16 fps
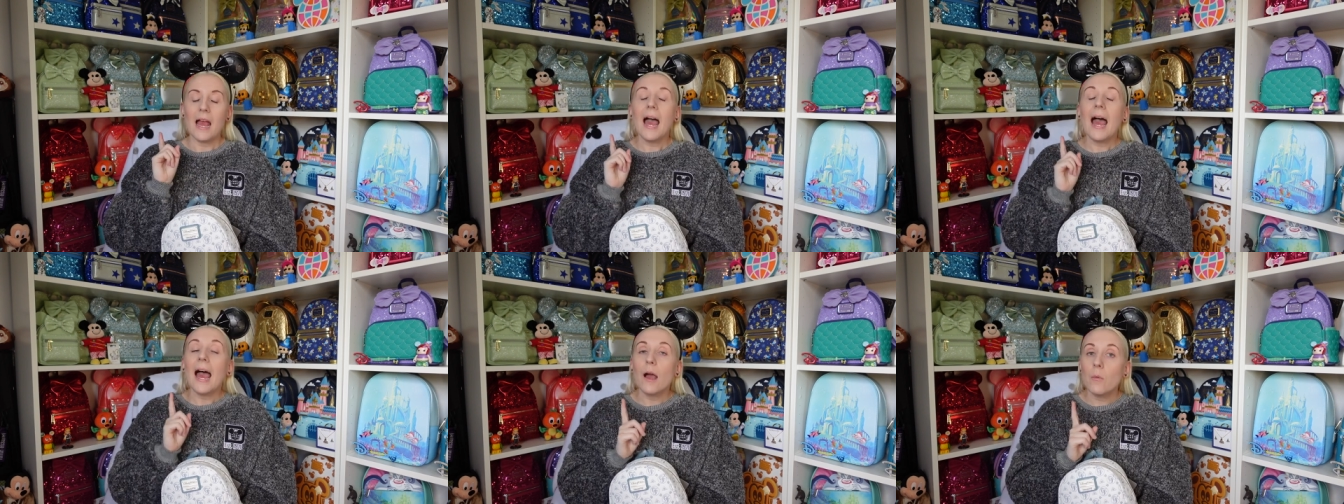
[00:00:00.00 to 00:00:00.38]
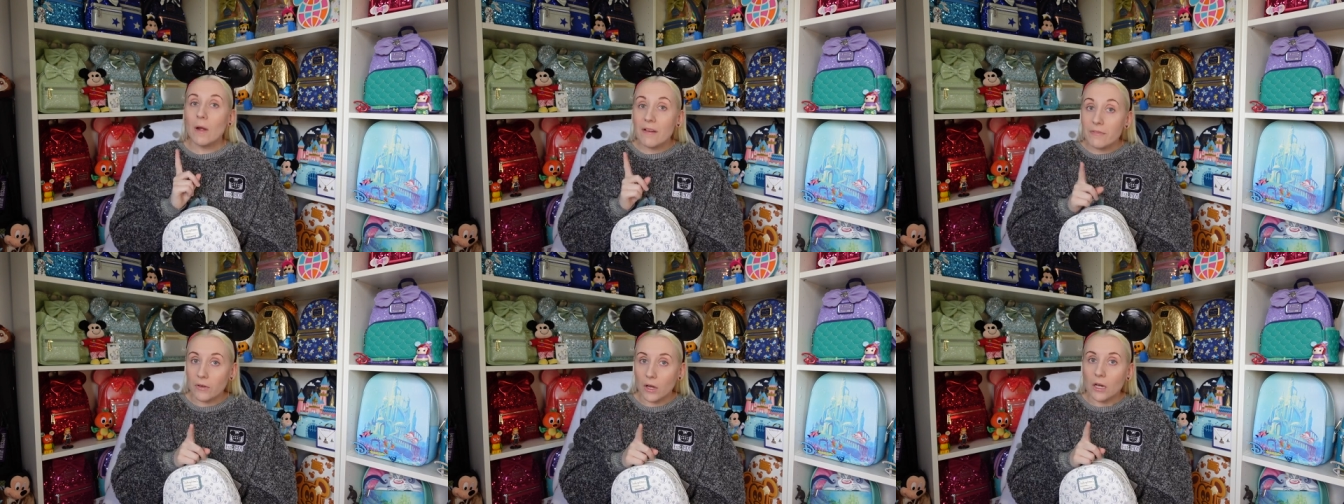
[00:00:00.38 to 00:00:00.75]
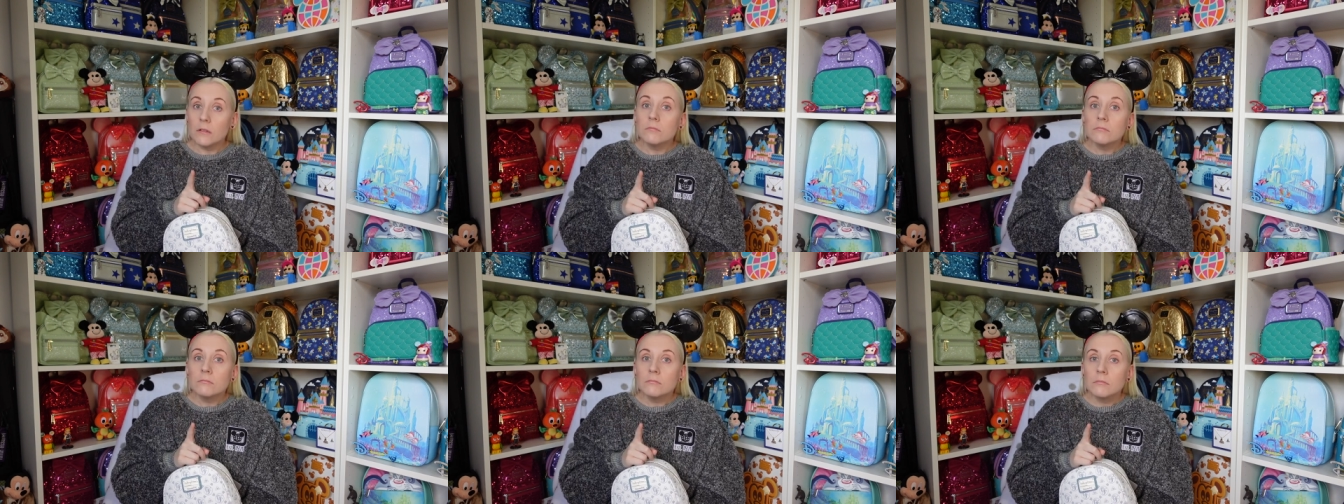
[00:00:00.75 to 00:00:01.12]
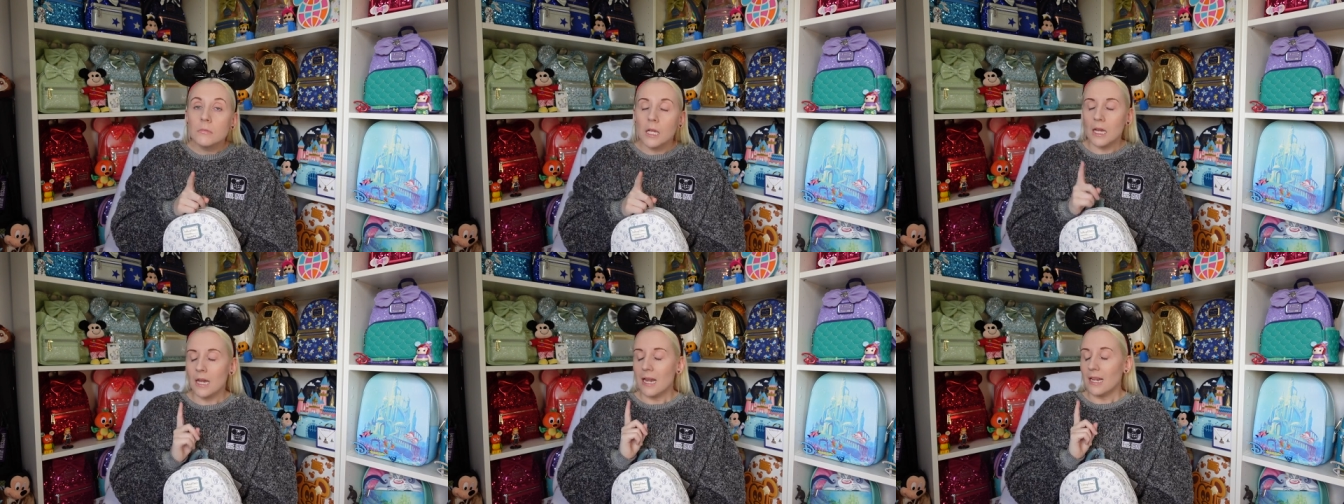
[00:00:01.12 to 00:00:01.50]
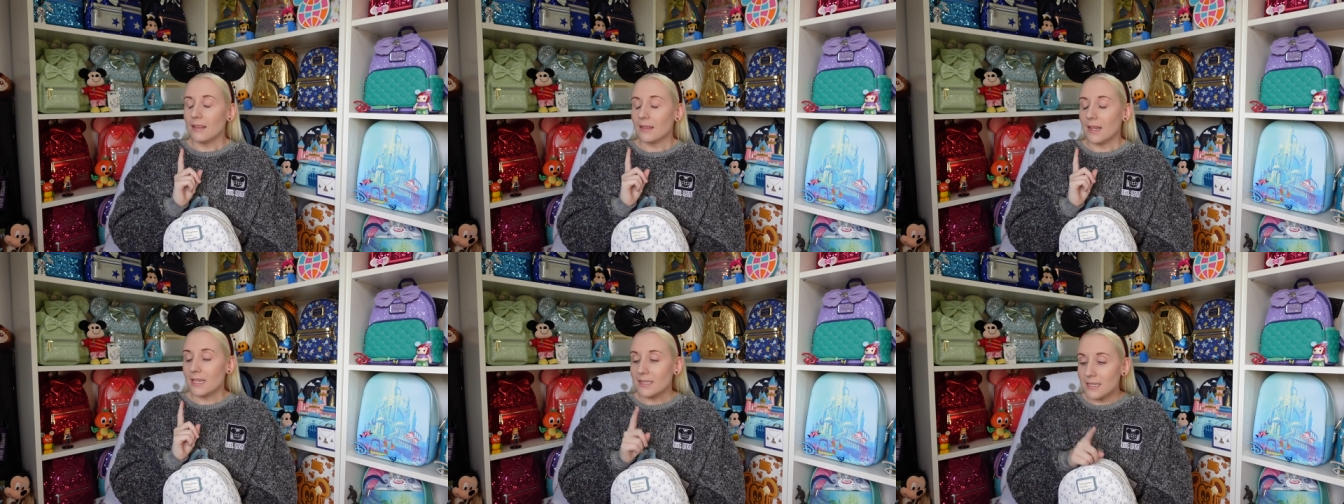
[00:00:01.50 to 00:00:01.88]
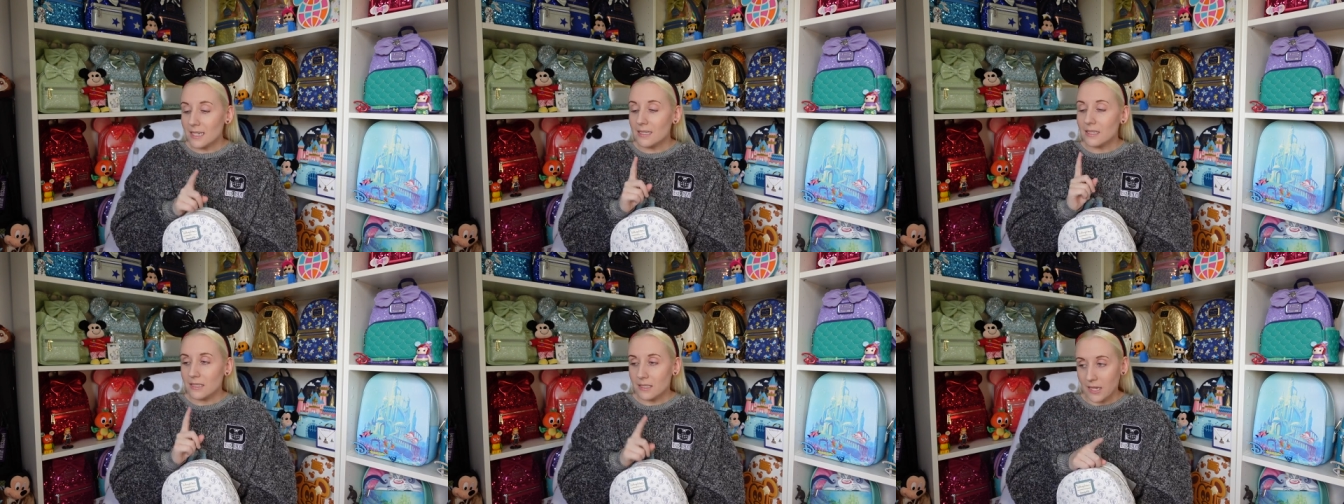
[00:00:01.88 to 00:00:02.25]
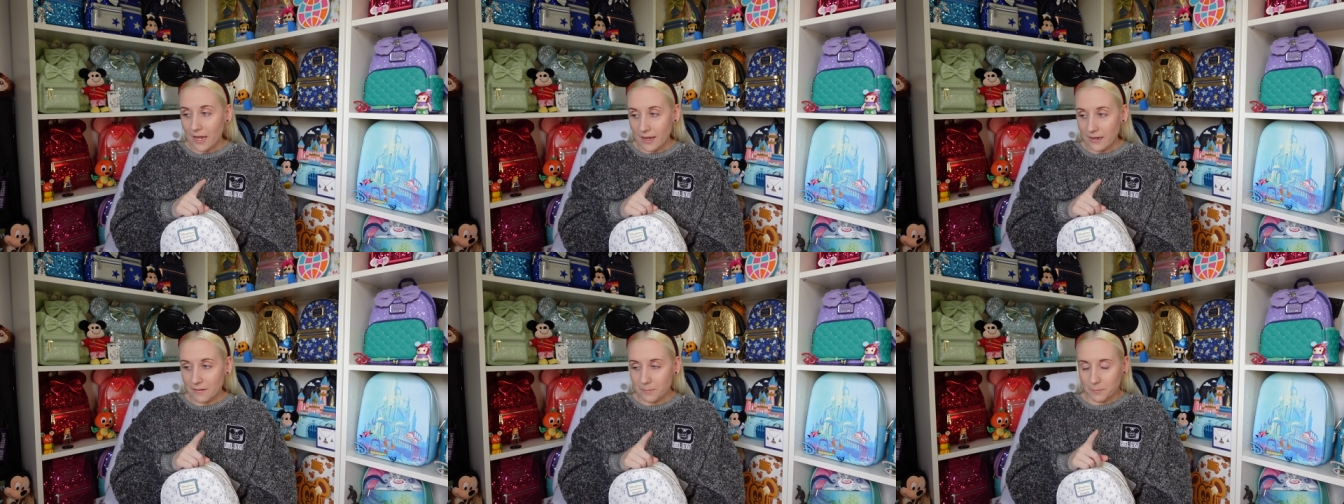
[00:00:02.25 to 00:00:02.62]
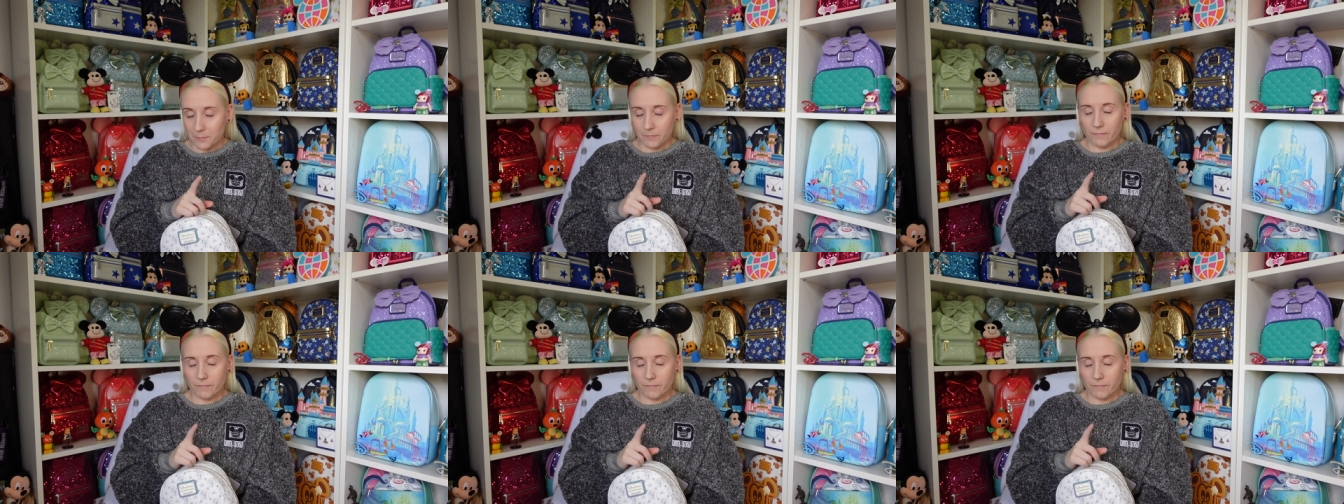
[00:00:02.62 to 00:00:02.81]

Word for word: However, they did say